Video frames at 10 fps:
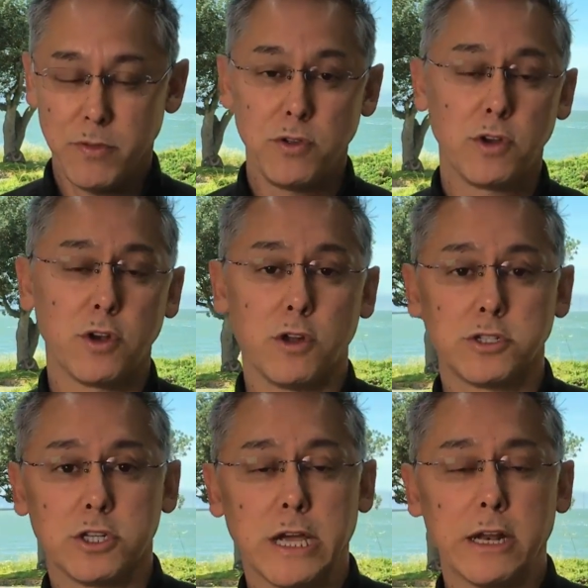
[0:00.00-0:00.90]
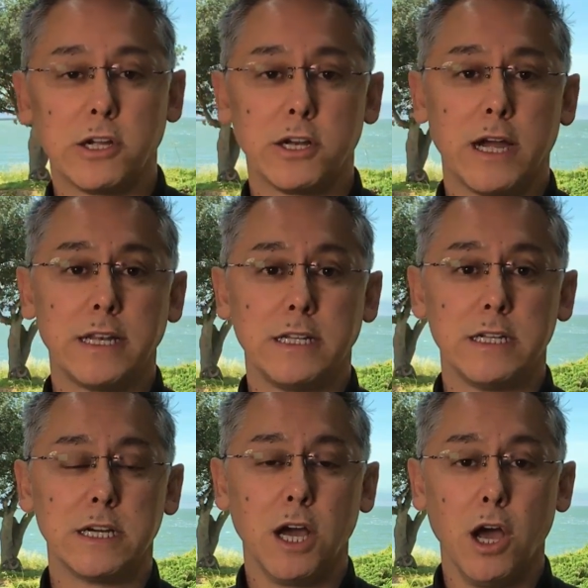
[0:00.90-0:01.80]
You can also get a good
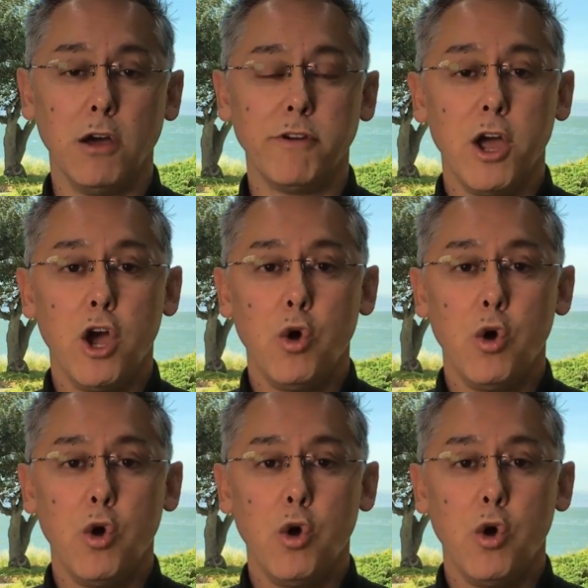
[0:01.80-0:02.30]
idea of